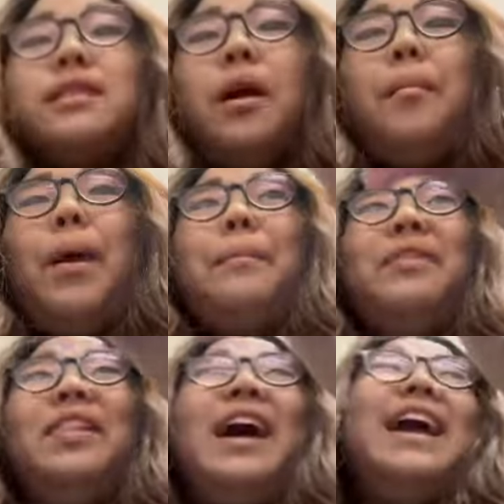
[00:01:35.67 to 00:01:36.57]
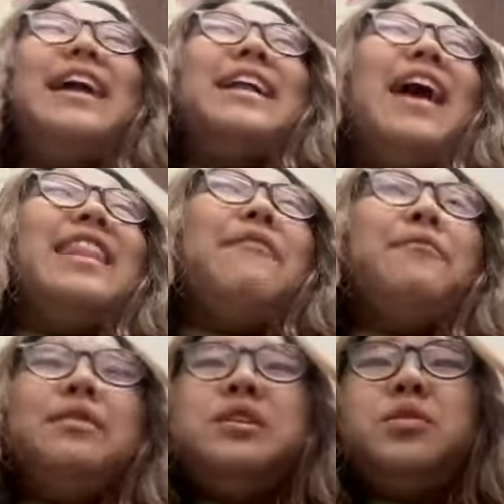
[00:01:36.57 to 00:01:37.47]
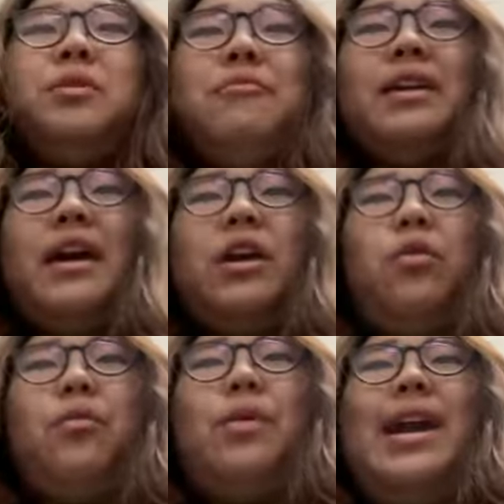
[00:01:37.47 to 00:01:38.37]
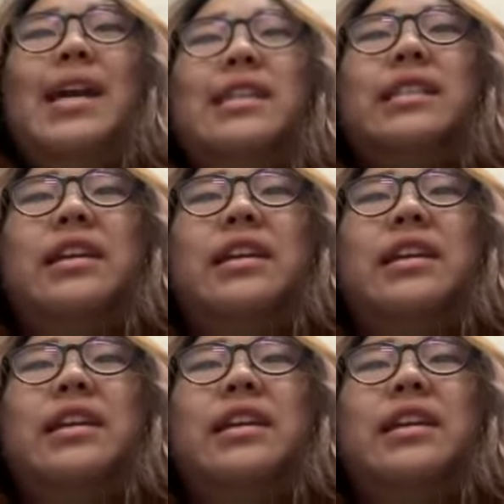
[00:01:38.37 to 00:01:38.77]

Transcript: some playing, and everyone's dorming like crazy.